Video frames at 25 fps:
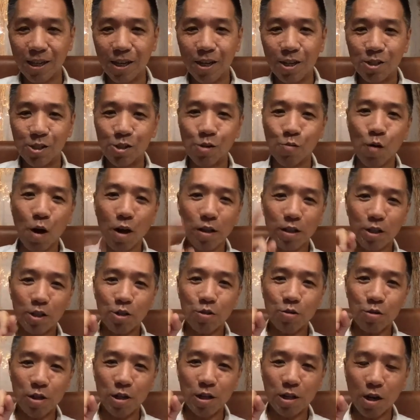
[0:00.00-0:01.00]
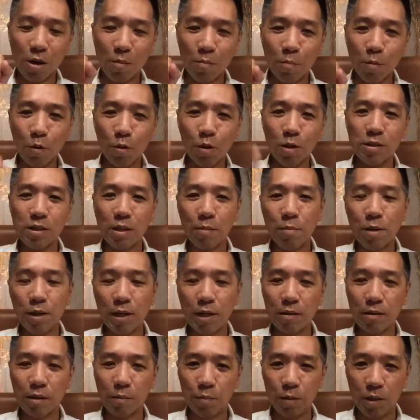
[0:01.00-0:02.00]
So what are the three components that make
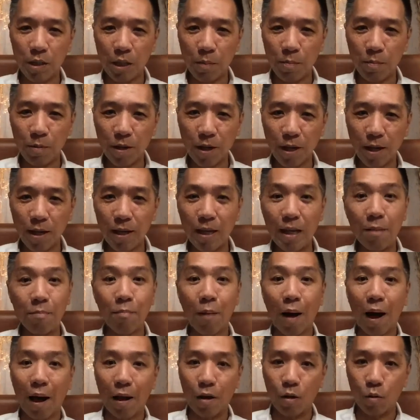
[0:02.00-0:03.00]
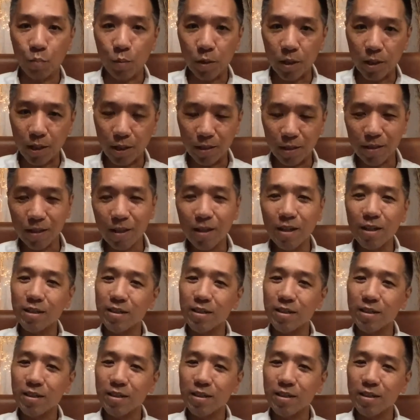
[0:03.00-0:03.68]
up the PDPA in my opinion?